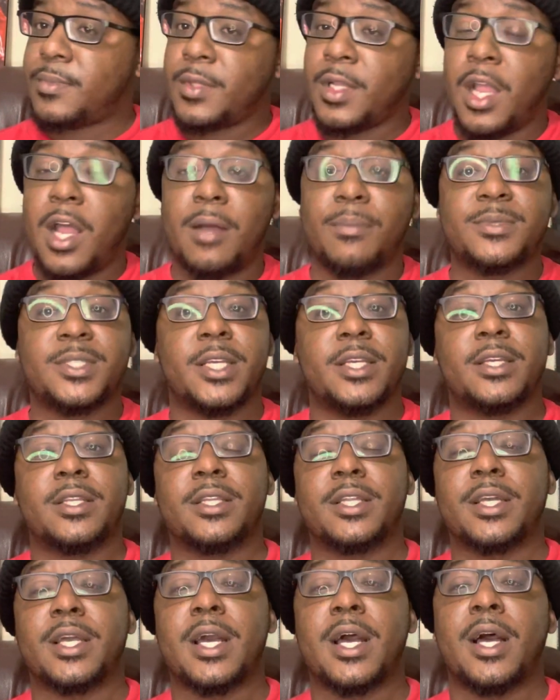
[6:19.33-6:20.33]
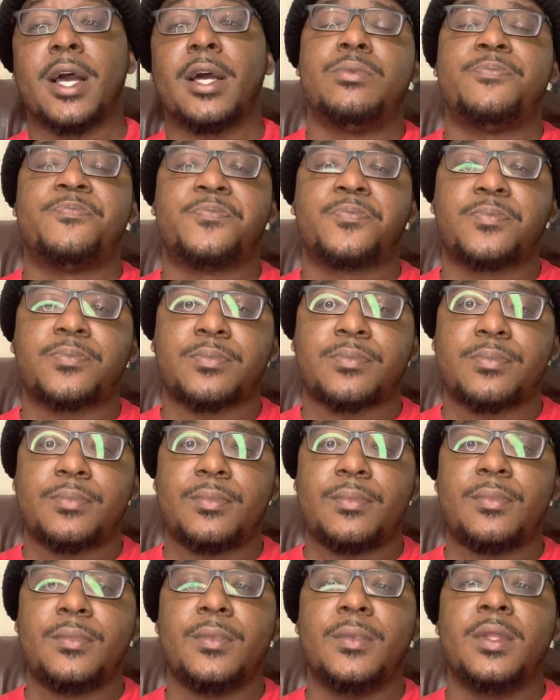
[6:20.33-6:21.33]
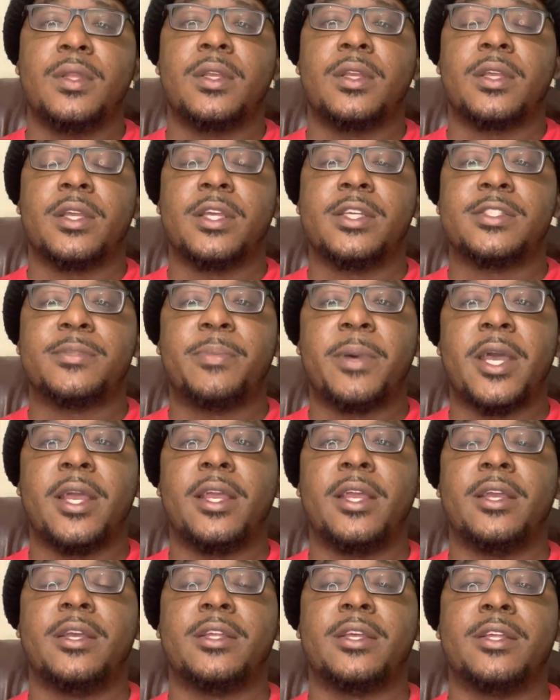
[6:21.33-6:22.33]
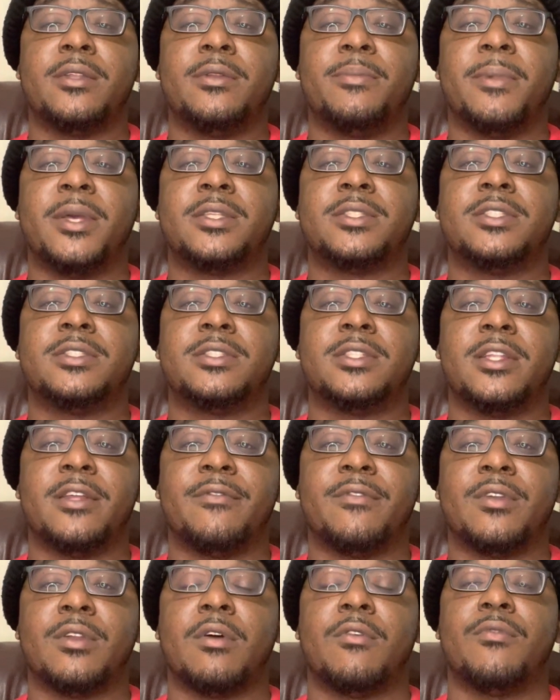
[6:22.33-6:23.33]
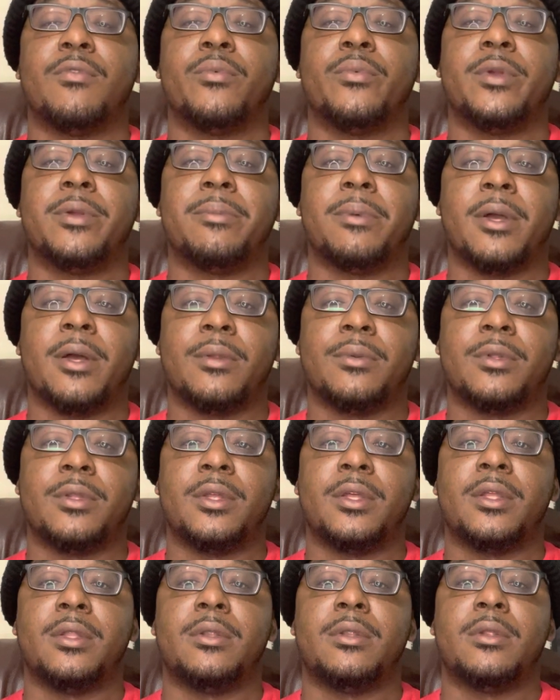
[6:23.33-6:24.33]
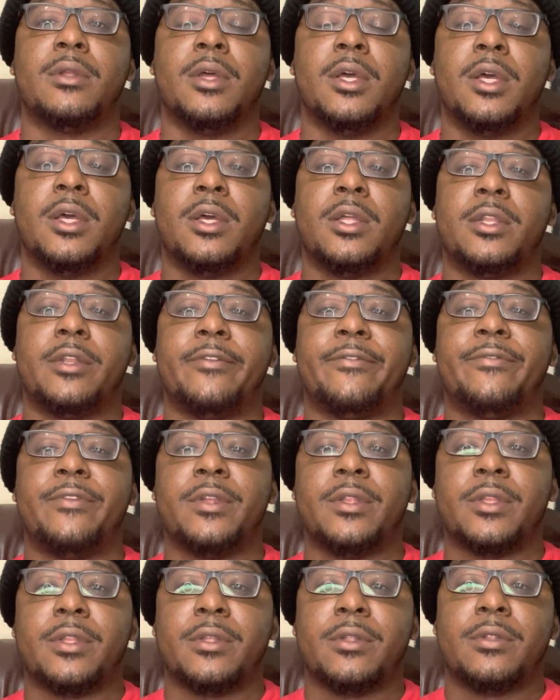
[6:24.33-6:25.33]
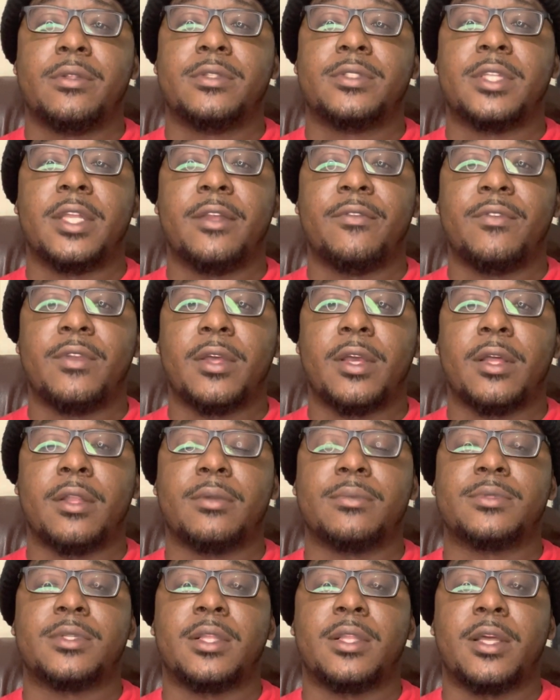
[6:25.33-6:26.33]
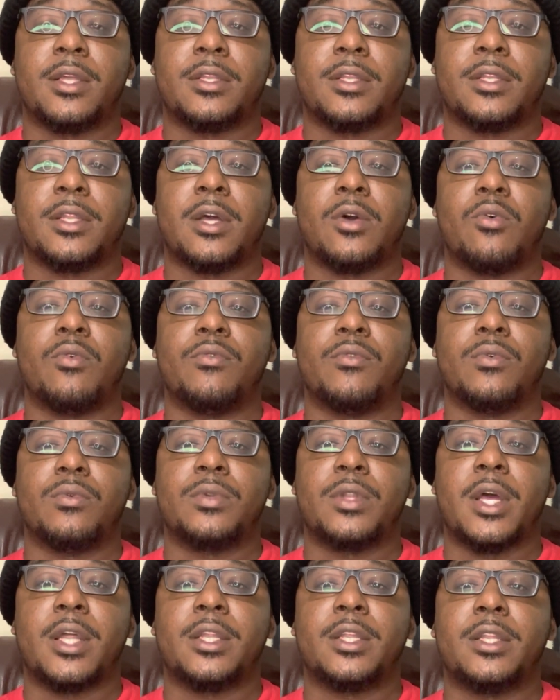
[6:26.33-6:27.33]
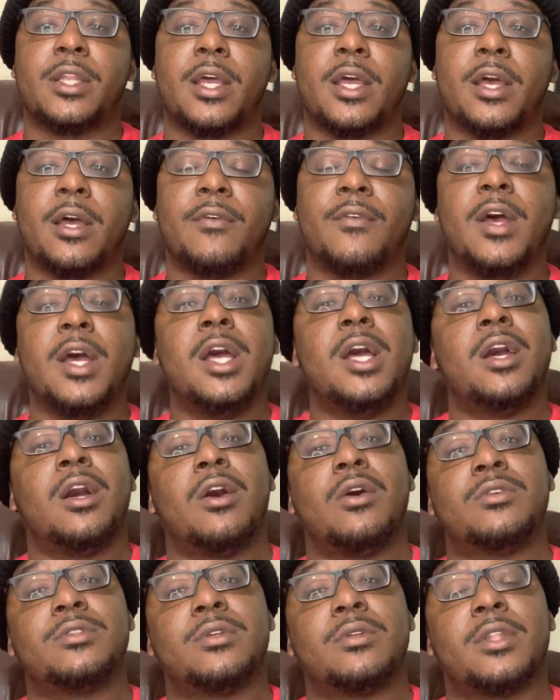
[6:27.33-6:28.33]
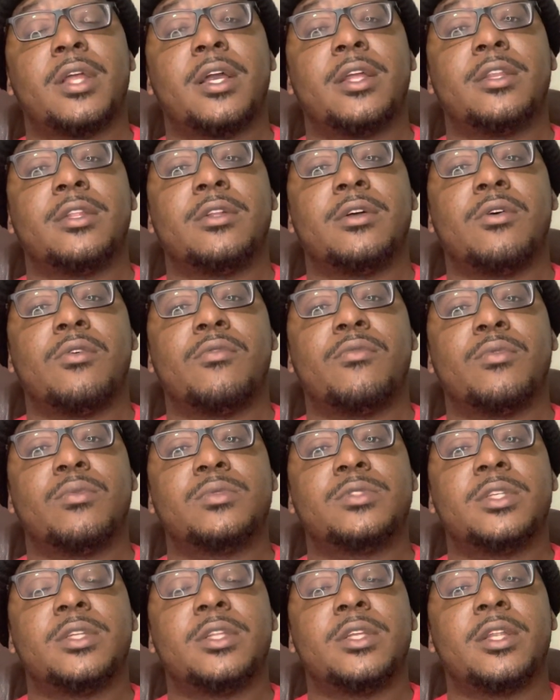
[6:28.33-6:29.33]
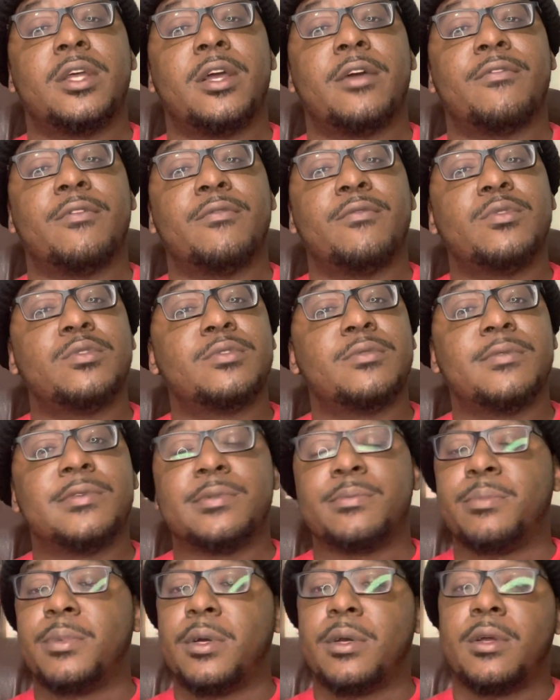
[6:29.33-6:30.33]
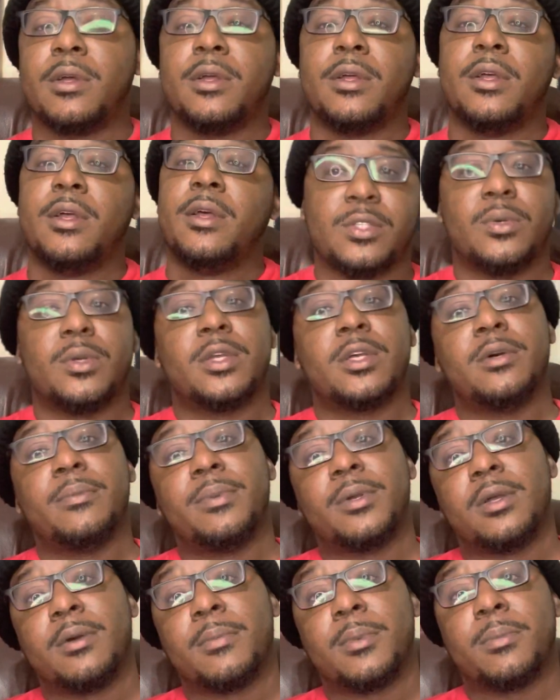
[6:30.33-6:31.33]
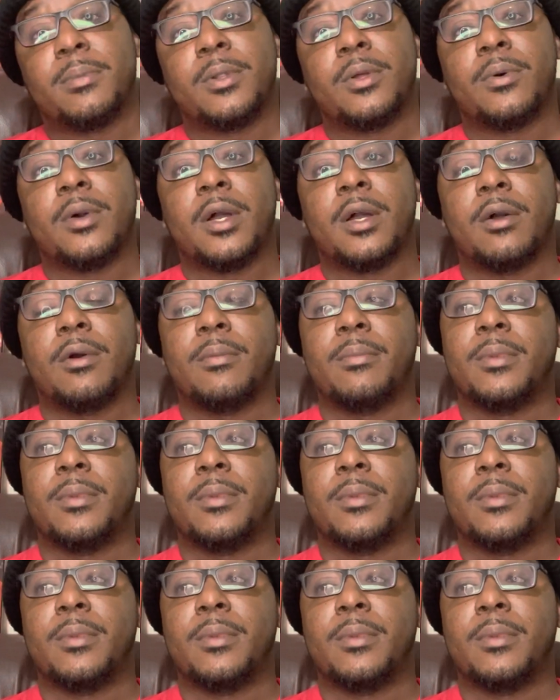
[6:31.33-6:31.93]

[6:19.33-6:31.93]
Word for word: I'm taking the guy gets paid, get makes his living off of rebounding and defending. Steven Adams. I like the over on nine and a half. I also like the over on ten and a half of Vucevic, but it could become a blowout.